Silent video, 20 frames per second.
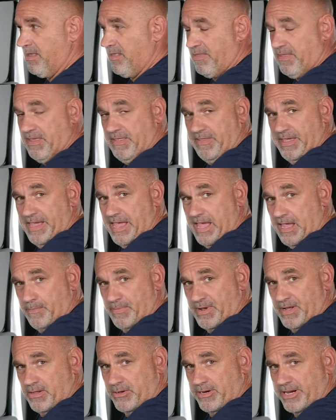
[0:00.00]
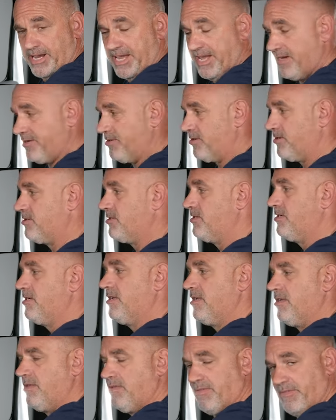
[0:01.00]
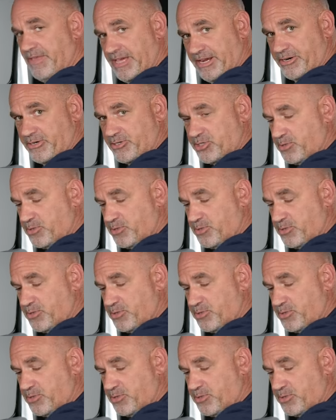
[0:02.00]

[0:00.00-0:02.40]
then the A-pillar handle, then our